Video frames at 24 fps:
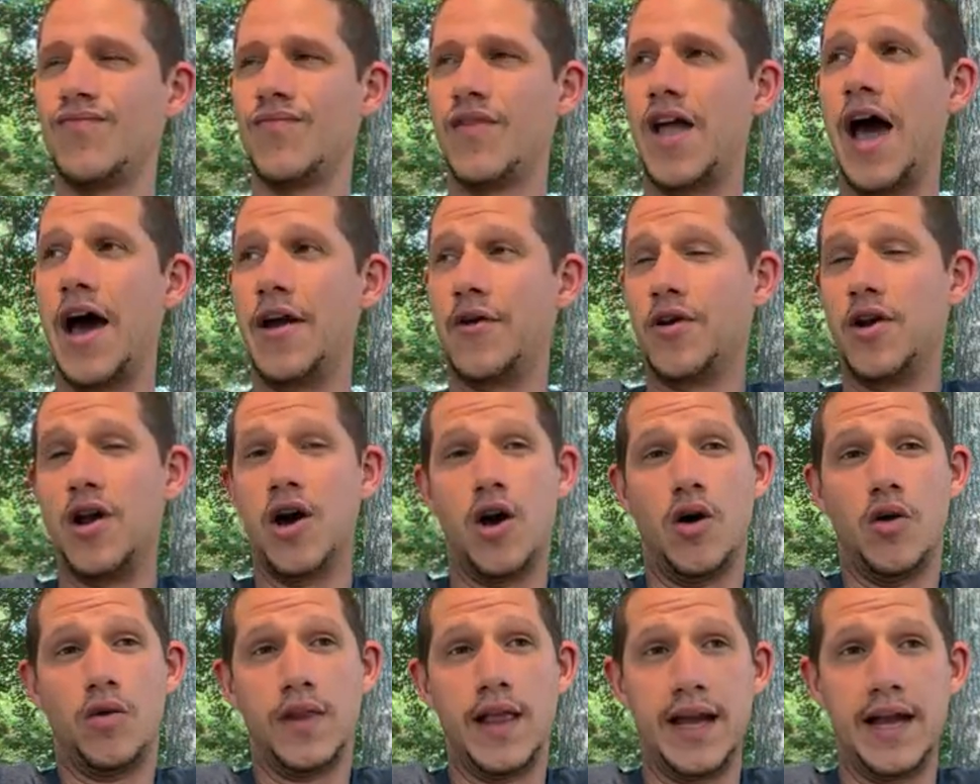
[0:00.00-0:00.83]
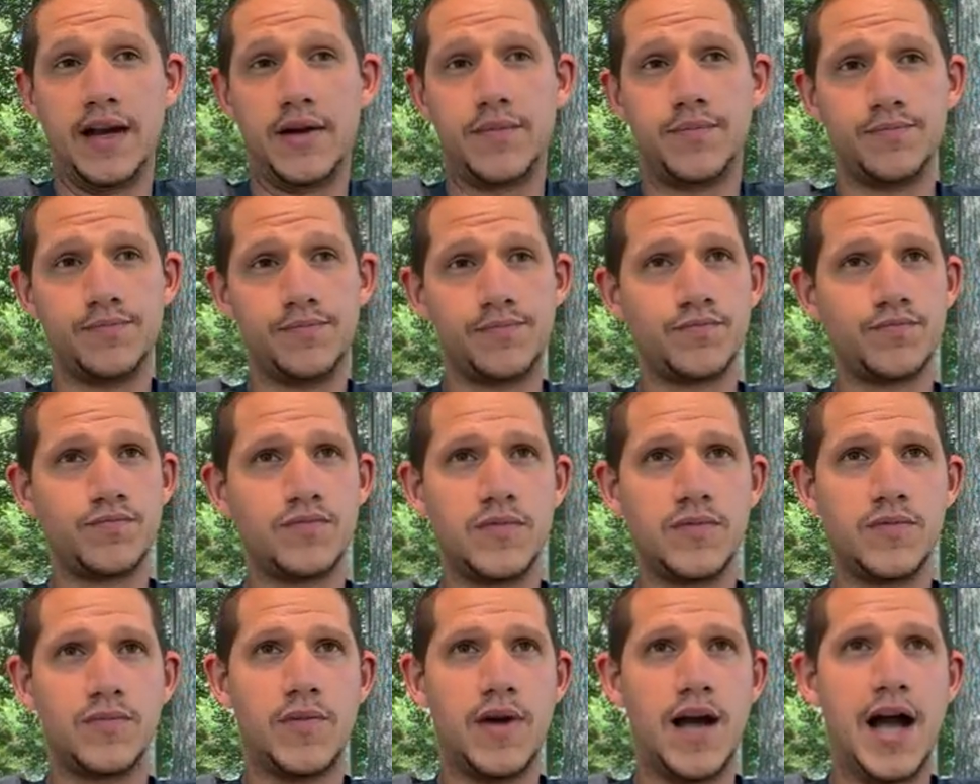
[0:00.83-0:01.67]
I don't know. Like,
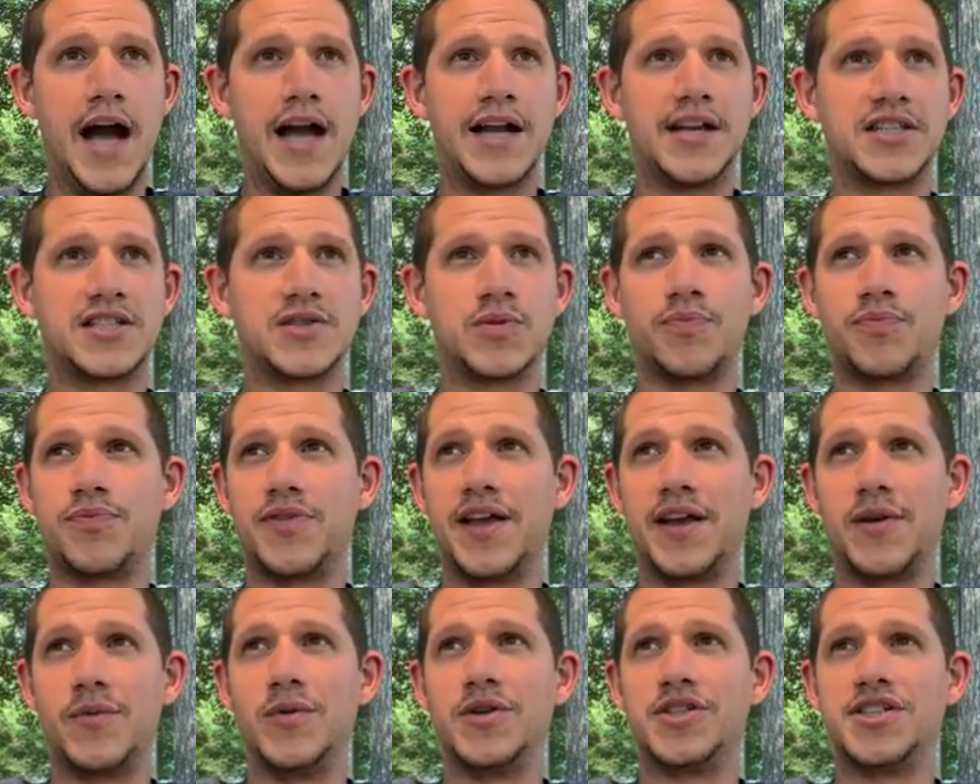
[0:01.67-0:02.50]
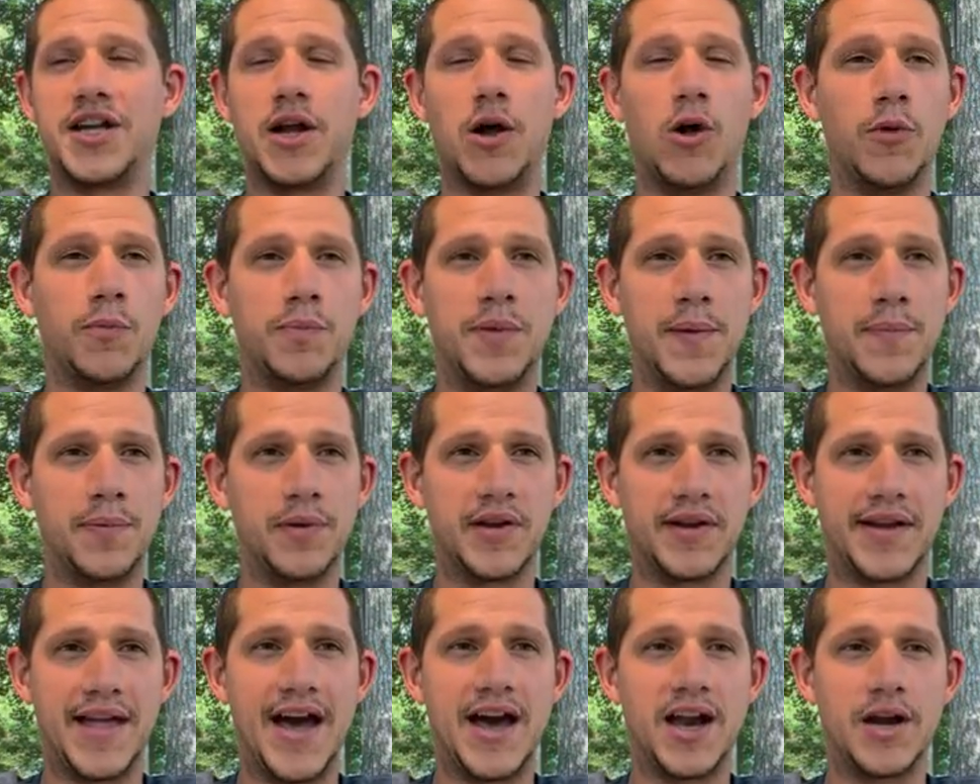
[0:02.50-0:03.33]
I just think we should hold people
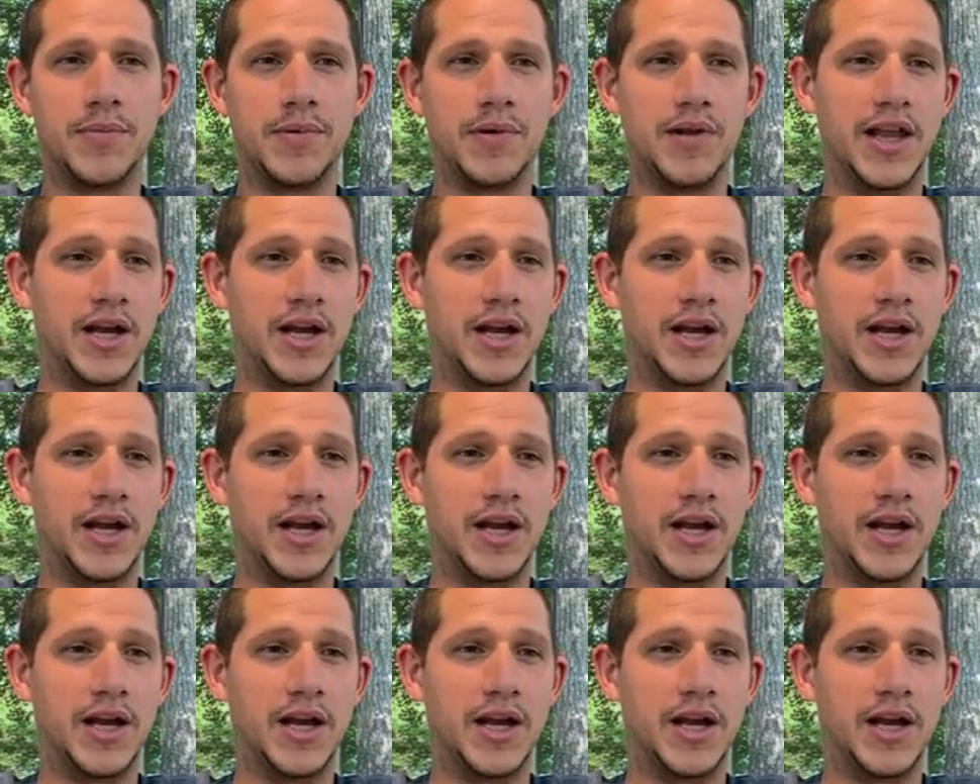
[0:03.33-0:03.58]
accountable.